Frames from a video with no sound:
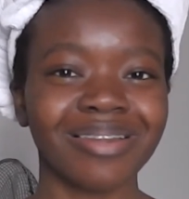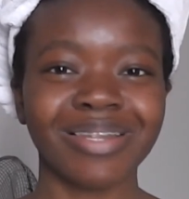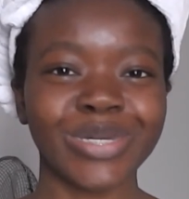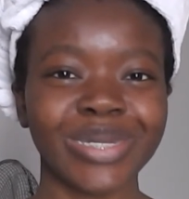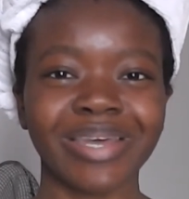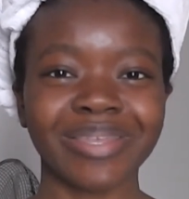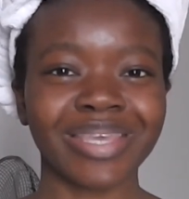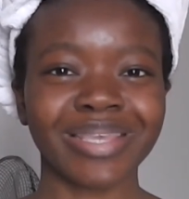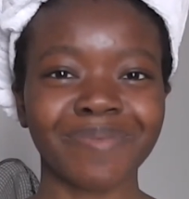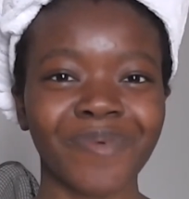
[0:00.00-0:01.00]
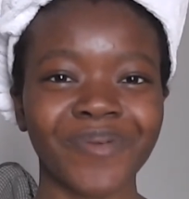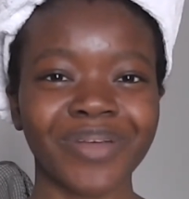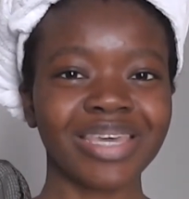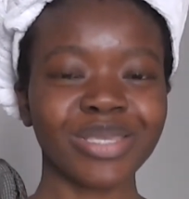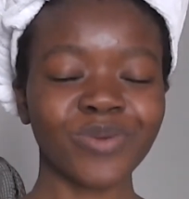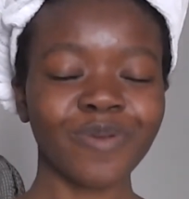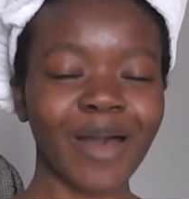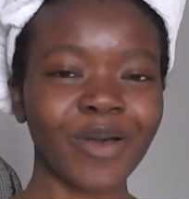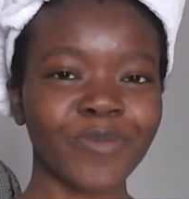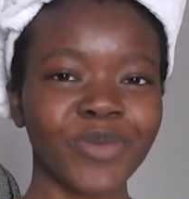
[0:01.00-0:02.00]
literally nothing's wrong i think it's all
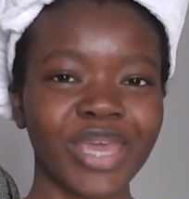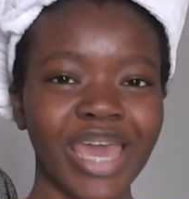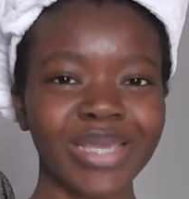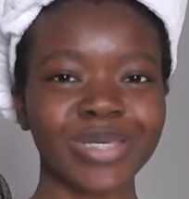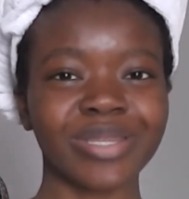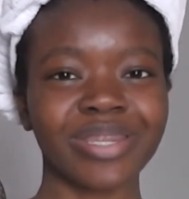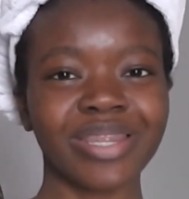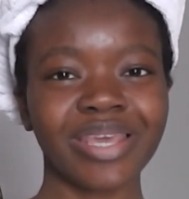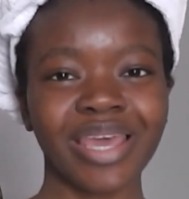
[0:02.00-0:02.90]
about communication